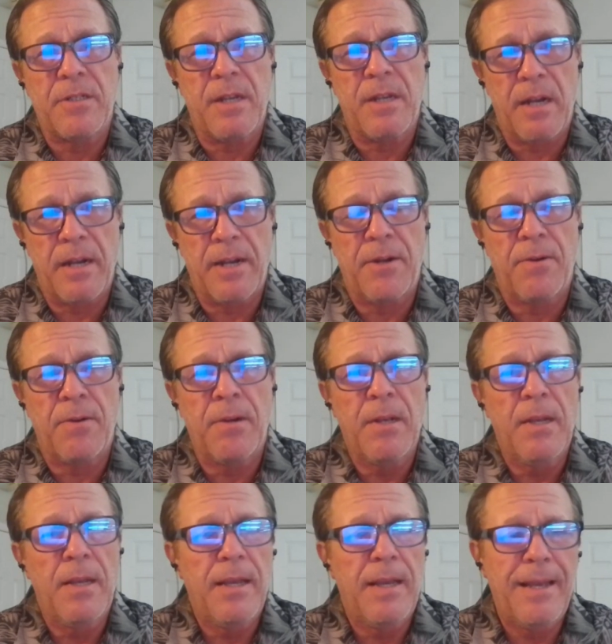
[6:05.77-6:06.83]
higher
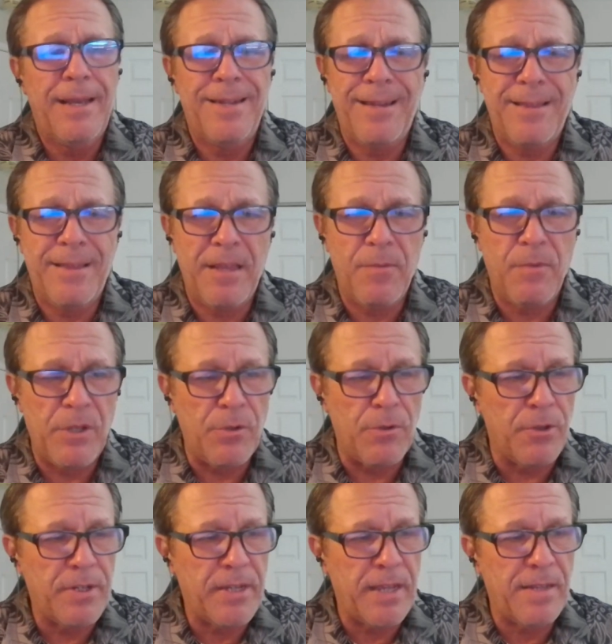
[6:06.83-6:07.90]
and I think when you
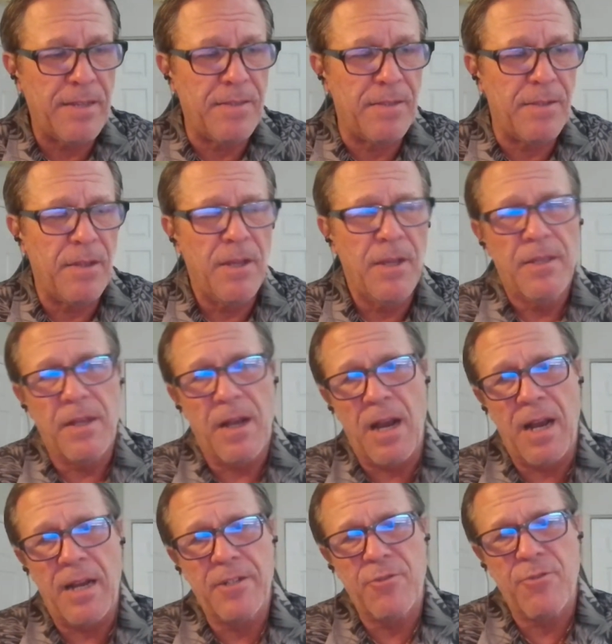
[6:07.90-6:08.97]
look at the, the
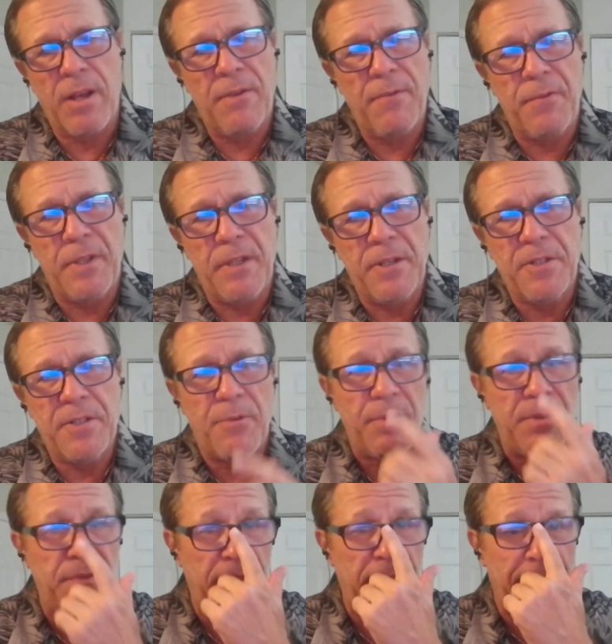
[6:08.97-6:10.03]
hot, dry finish that
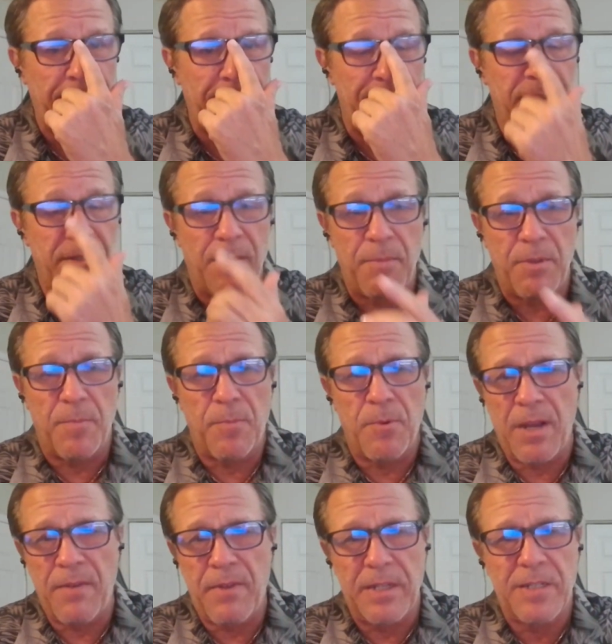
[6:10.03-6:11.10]
we've had and some of the
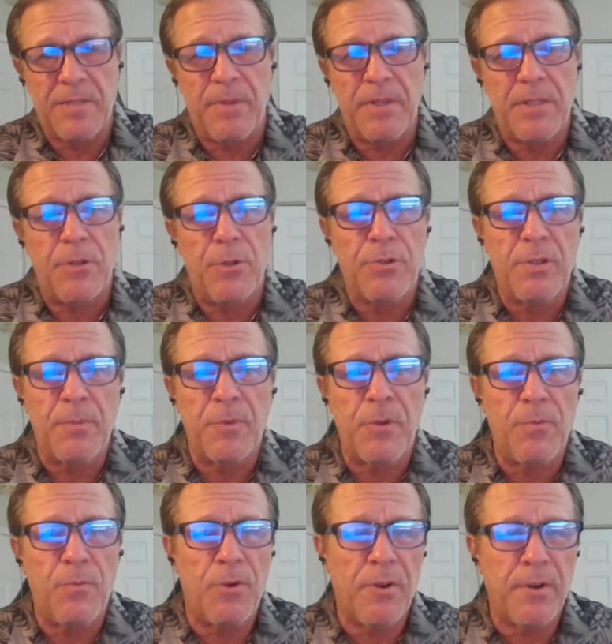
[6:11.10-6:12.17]
private estimates that do some good
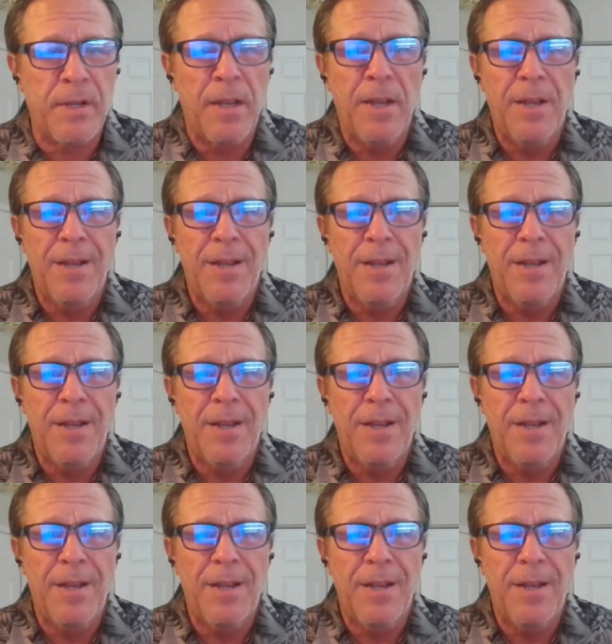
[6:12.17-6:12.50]
work,